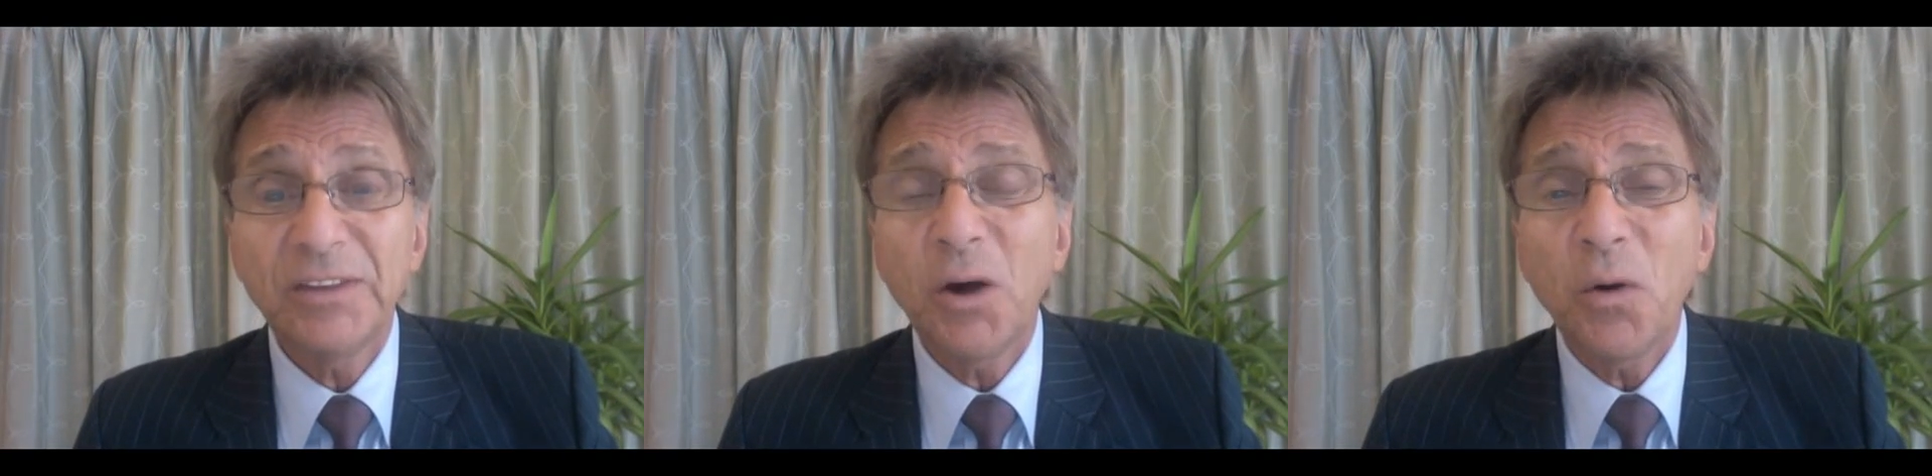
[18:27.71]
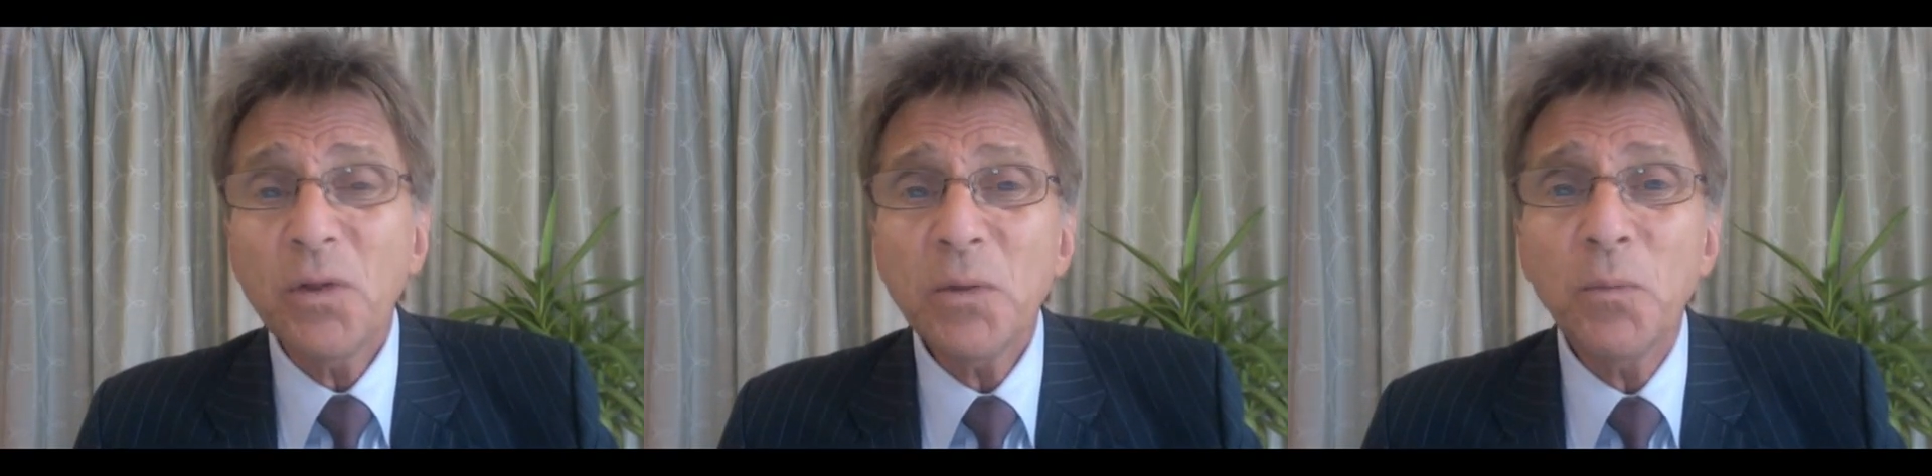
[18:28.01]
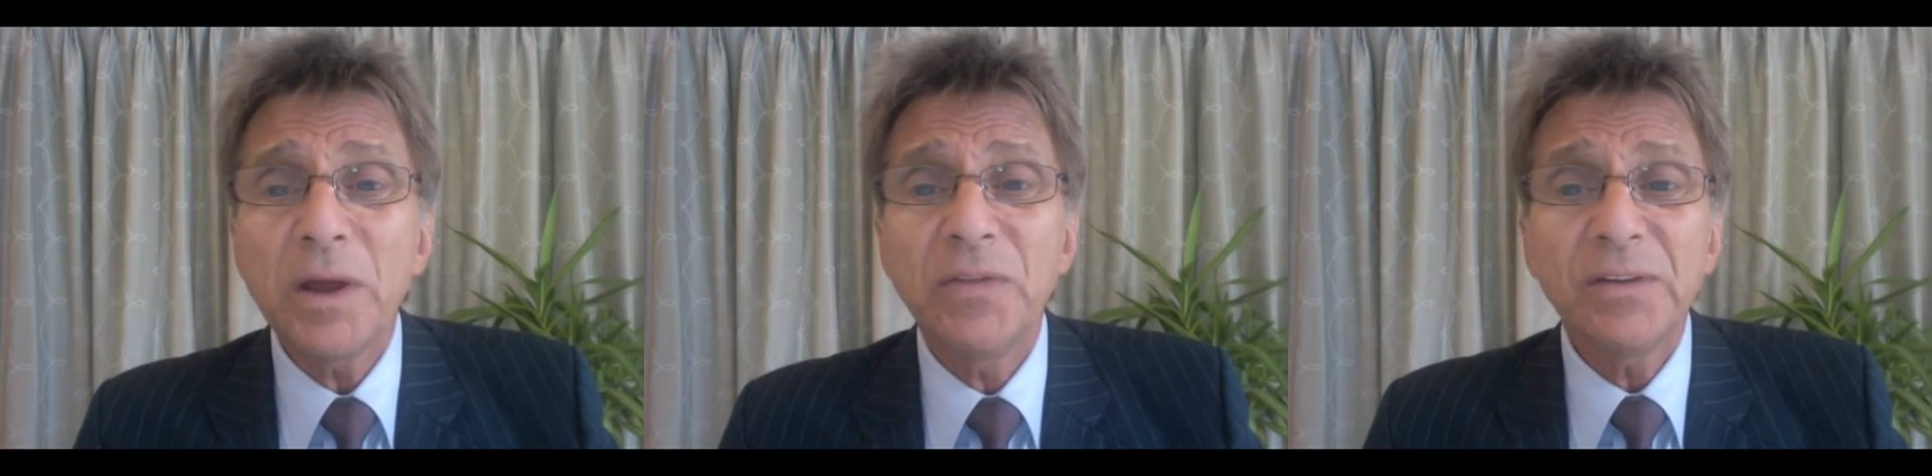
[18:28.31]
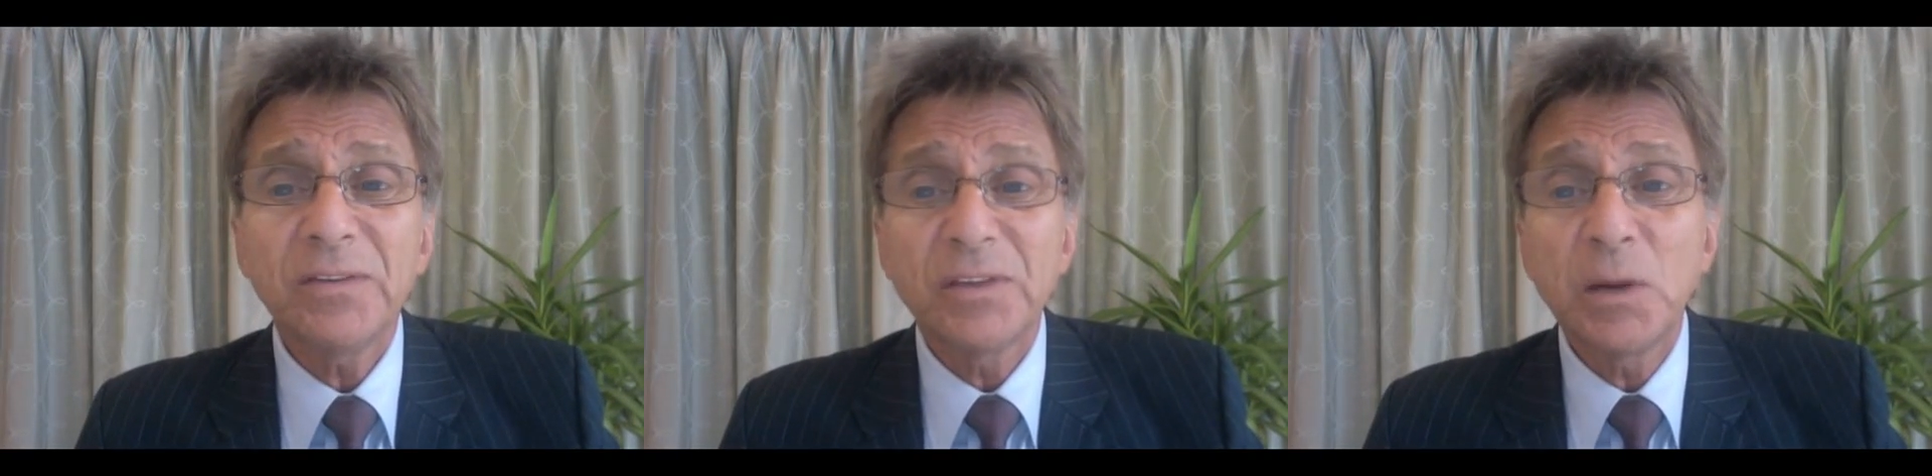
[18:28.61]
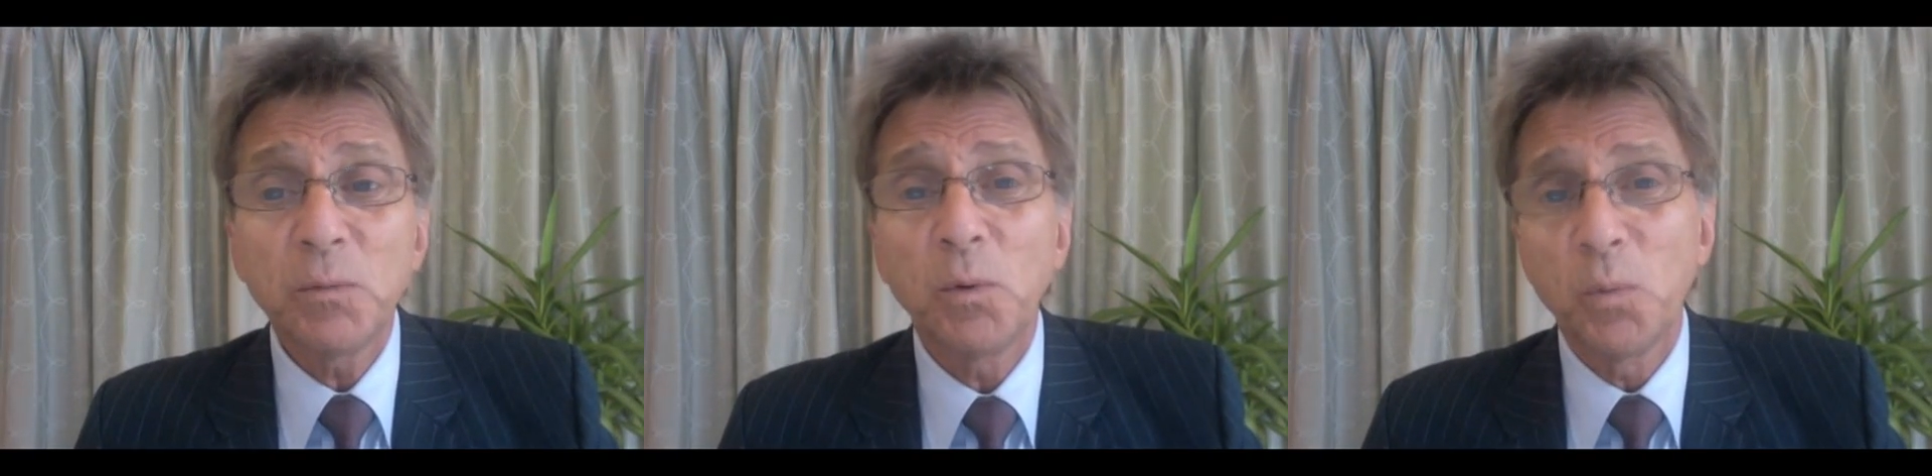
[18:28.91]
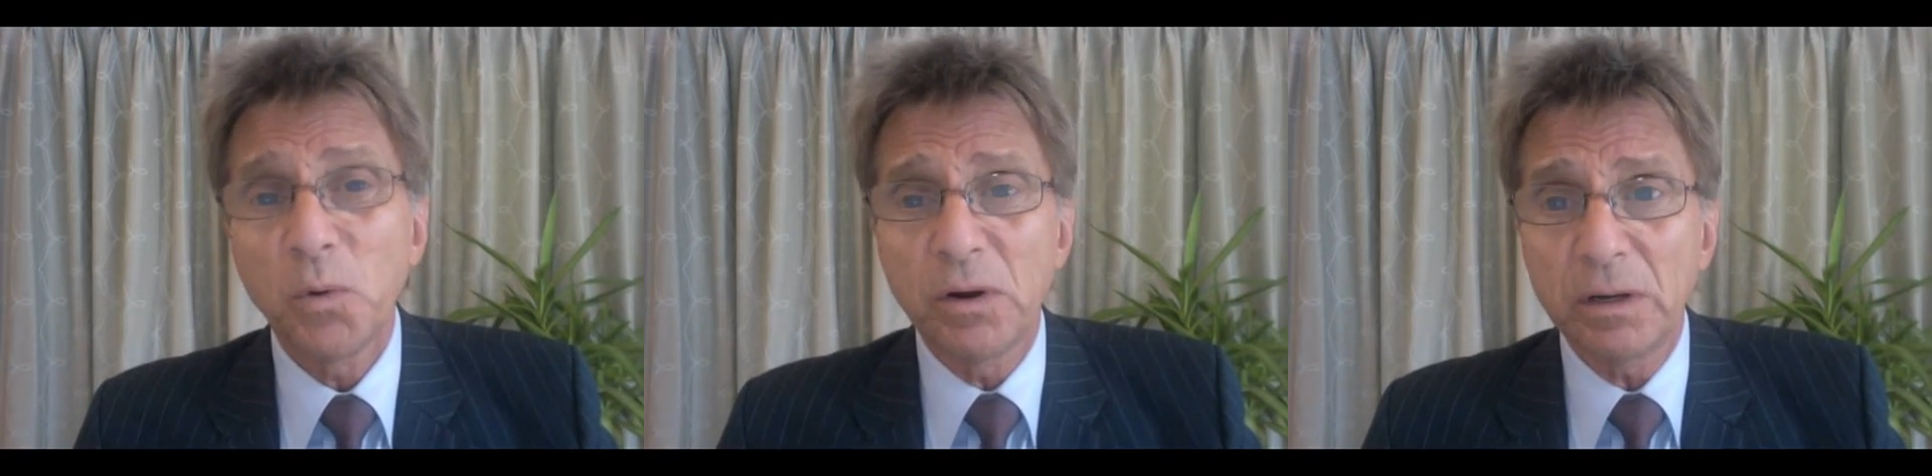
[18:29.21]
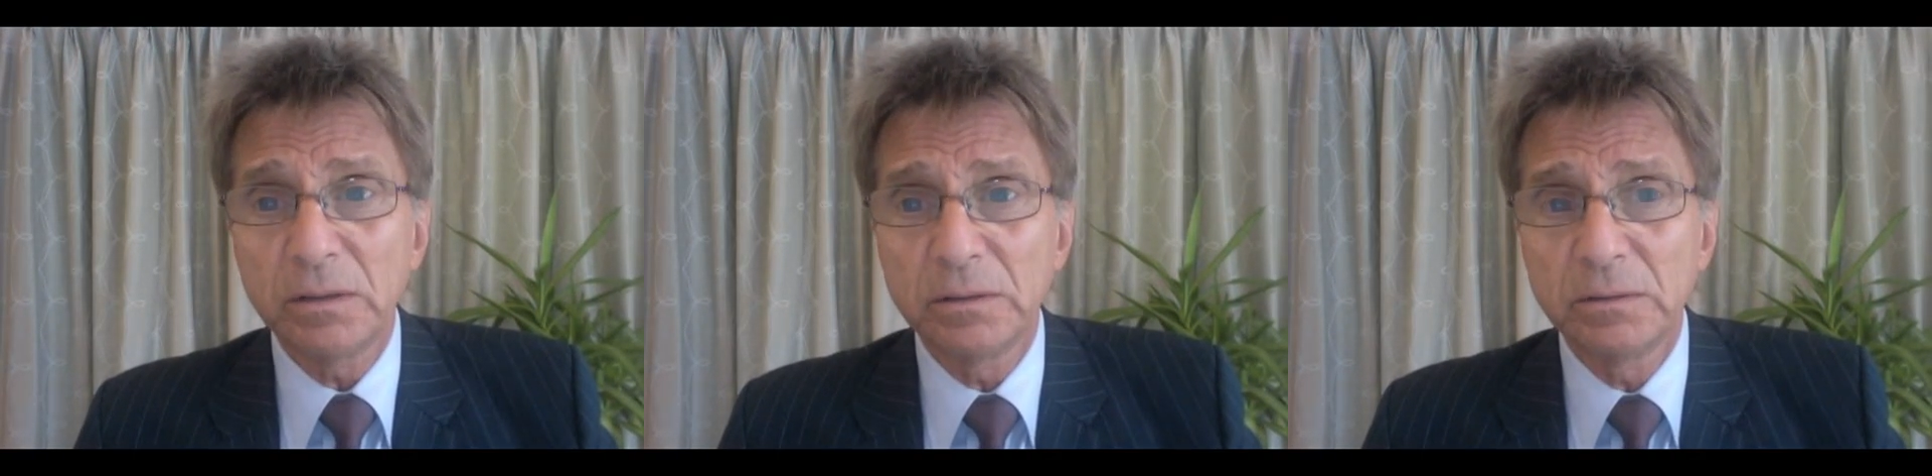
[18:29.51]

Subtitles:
the only way this thing will work.